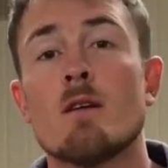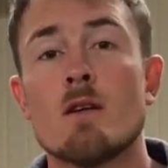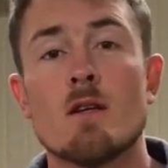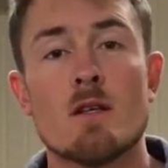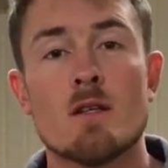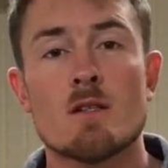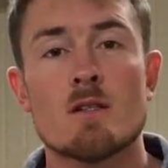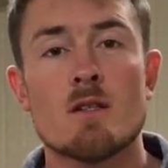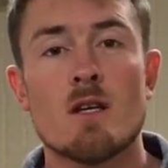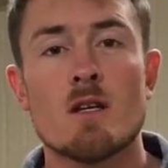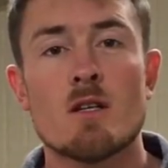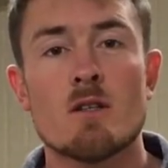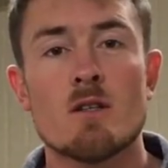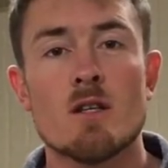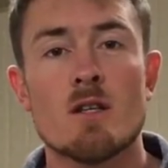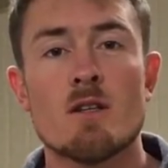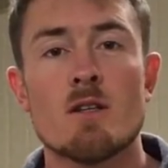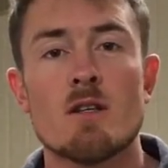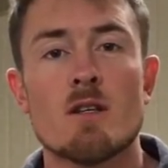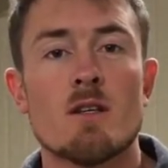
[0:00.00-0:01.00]
It's not a good
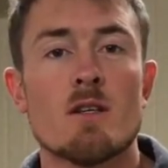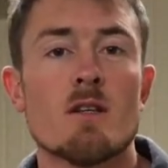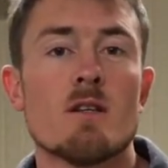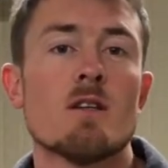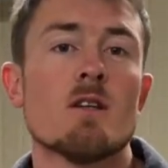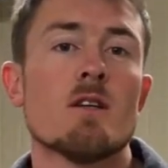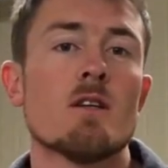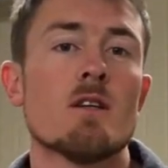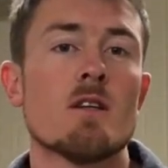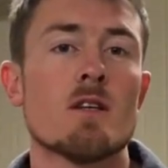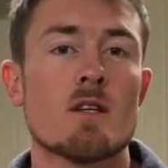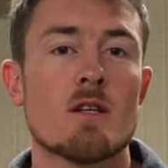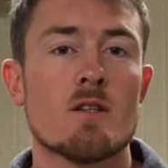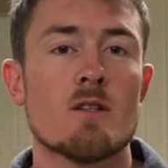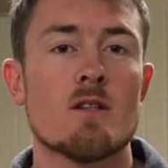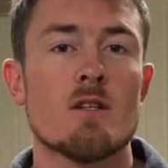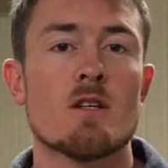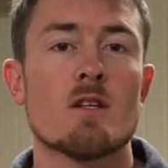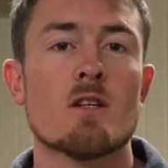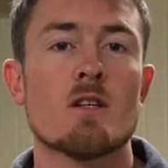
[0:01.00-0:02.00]
idea. It can
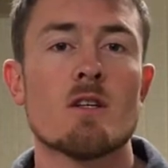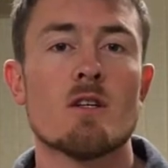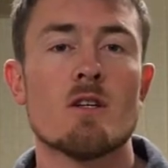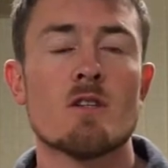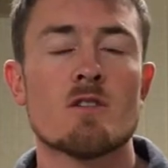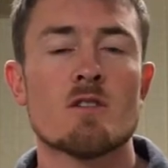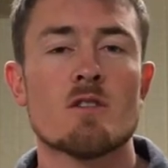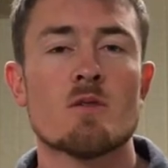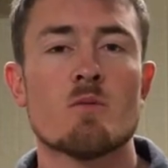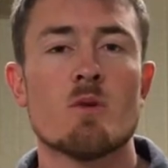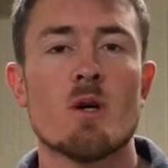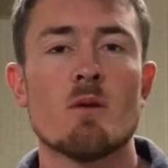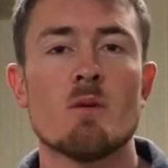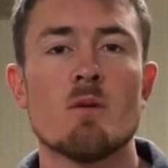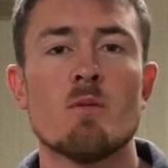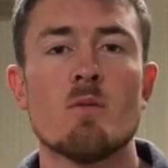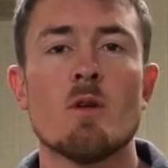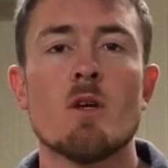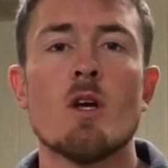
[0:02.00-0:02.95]
cause this problem.